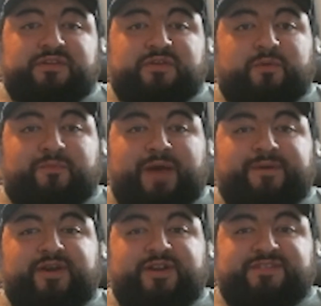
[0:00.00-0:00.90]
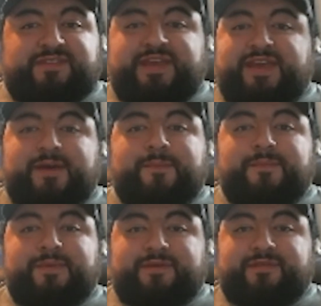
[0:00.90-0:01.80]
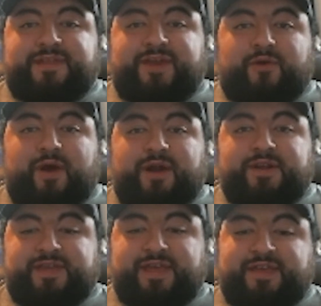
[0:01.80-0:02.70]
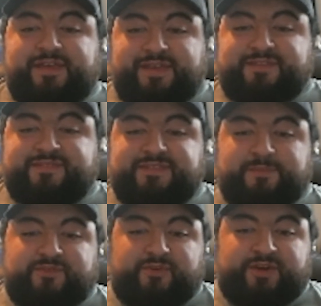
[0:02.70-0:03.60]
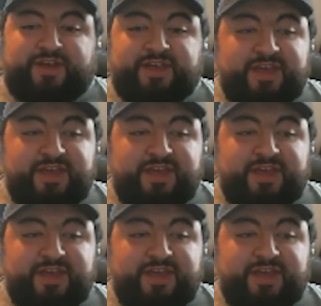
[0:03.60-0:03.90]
so we're probably going to see him later on in some sort of